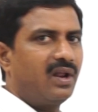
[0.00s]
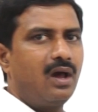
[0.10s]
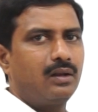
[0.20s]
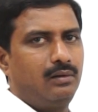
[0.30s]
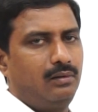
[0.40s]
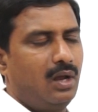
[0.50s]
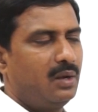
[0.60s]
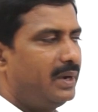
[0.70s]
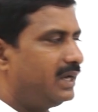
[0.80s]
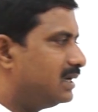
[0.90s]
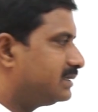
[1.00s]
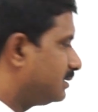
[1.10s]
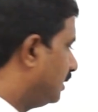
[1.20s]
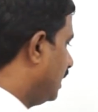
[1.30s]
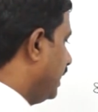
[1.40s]
are
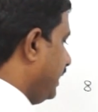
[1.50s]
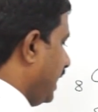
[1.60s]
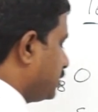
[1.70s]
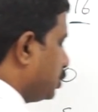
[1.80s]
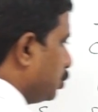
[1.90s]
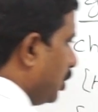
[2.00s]
non-metals. Next two